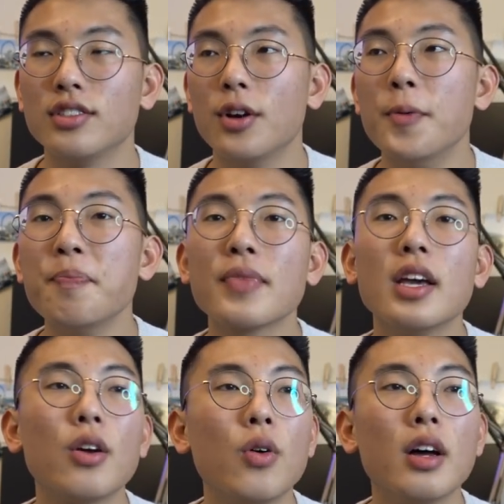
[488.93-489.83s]
So
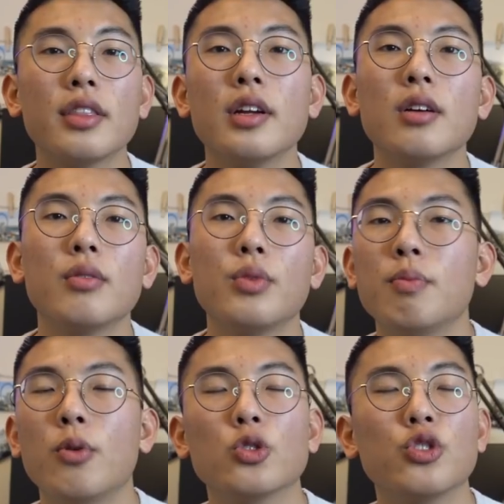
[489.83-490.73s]
go out there
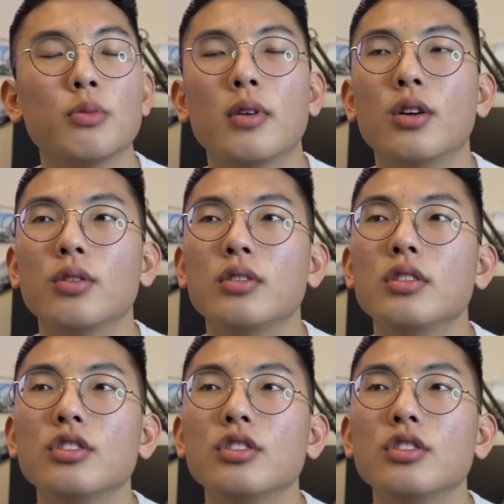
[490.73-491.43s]
with portrait mode,